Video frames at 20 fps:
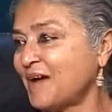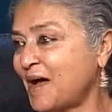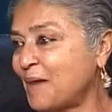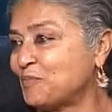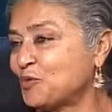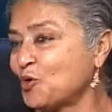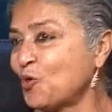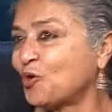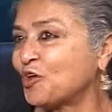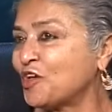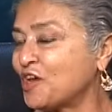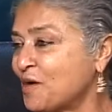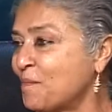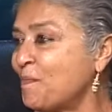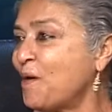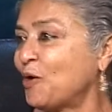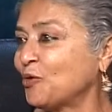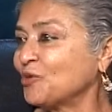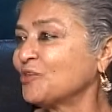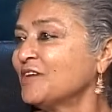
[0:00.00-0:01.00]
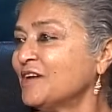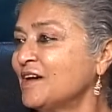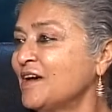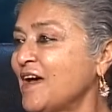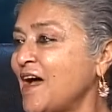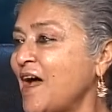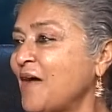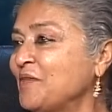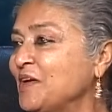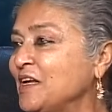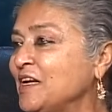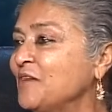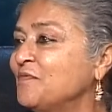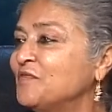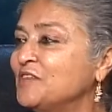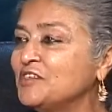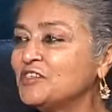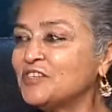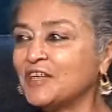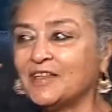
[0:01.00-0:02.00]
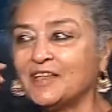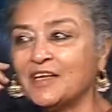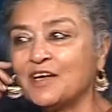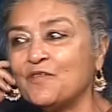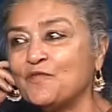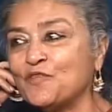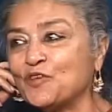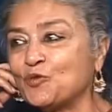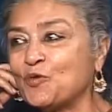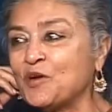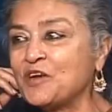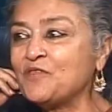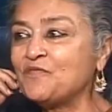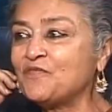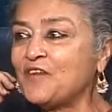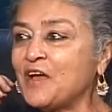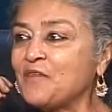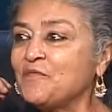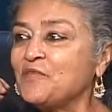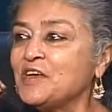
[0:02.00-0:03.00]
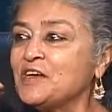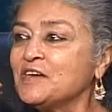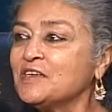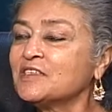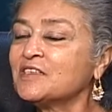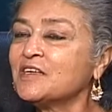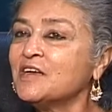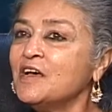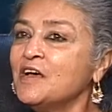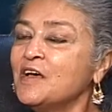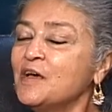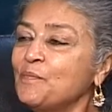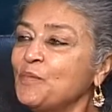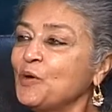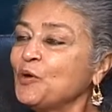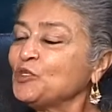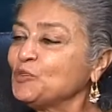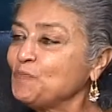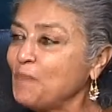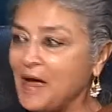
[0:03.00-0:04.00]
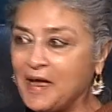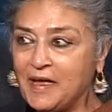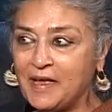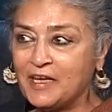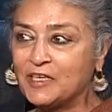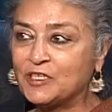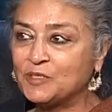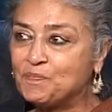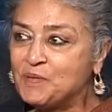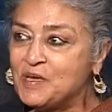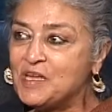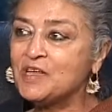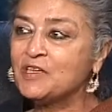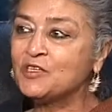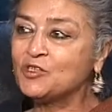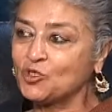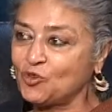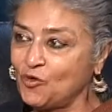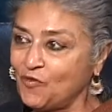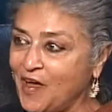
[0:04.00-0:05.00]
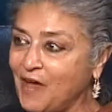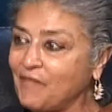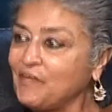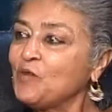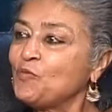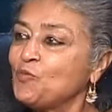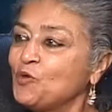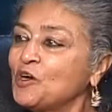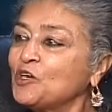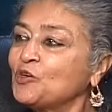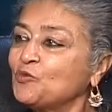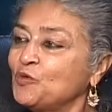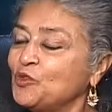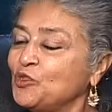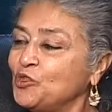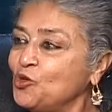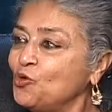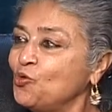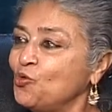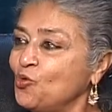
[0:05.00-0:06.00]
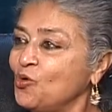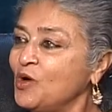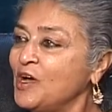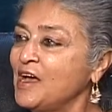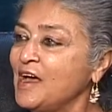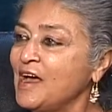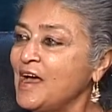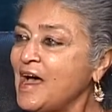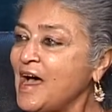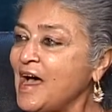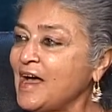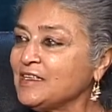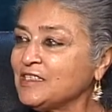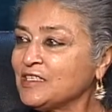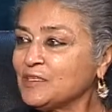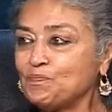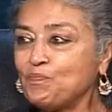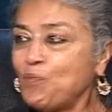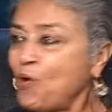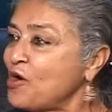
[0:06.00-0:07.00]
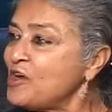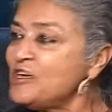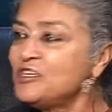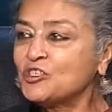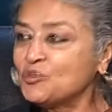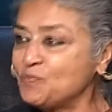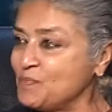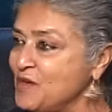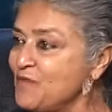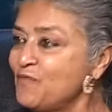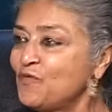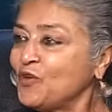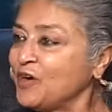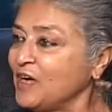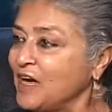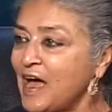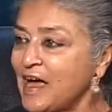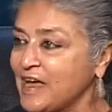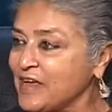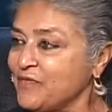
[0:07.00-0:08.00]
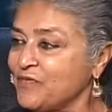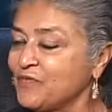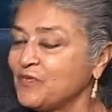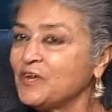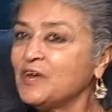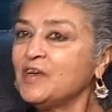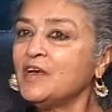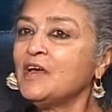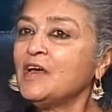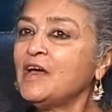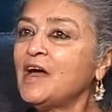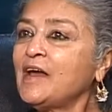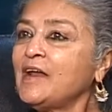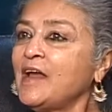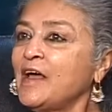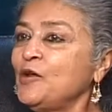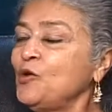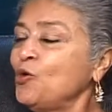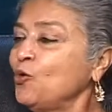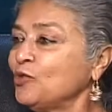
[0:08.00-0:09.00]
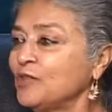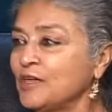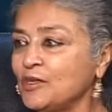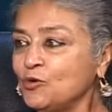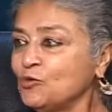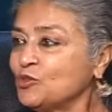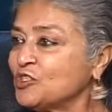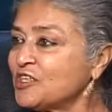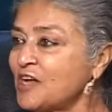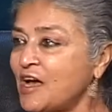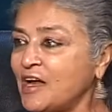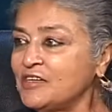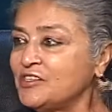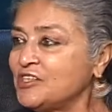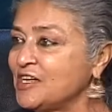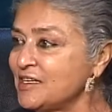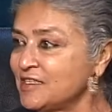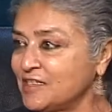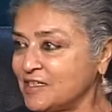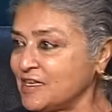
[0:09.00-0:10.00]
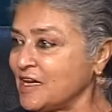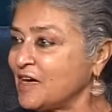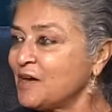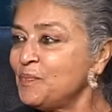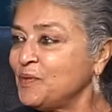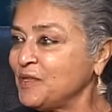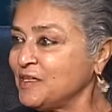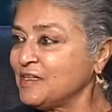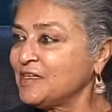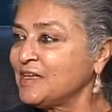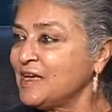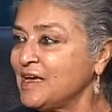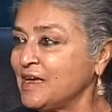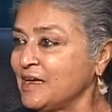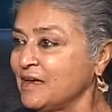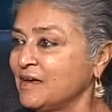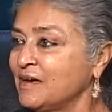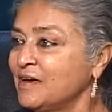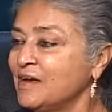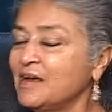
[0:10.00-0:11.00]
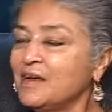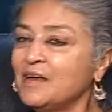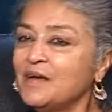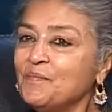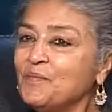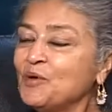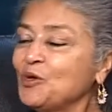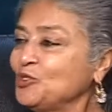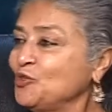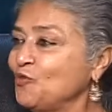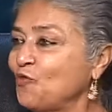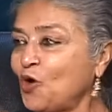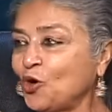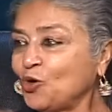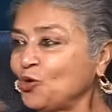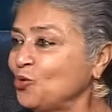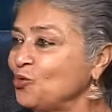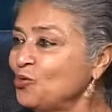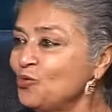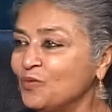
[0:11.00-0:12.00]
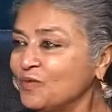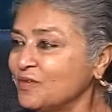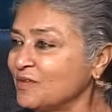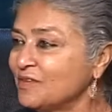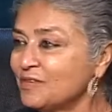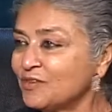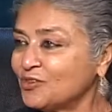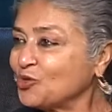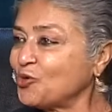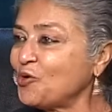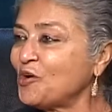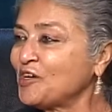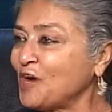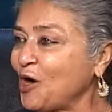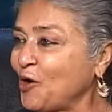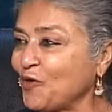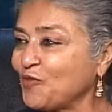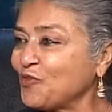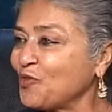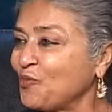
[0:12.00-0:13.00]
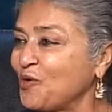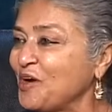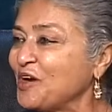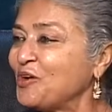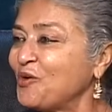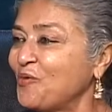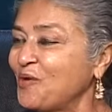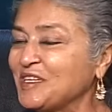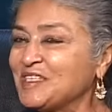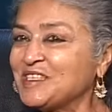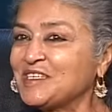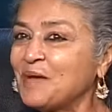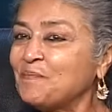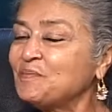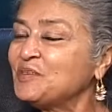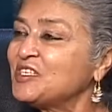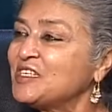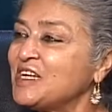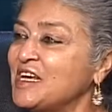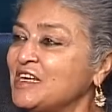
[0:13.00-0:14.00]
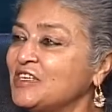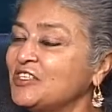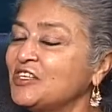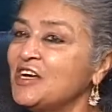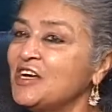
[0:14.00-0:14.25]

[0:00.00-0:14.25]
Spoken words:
I'm talking about having lived in Chandigarh for 25 years. Because my experience of having worked with you has spoilt me for life. And I know that nostalgia is a terrible thing because you've got to throw it out of the window at some stage.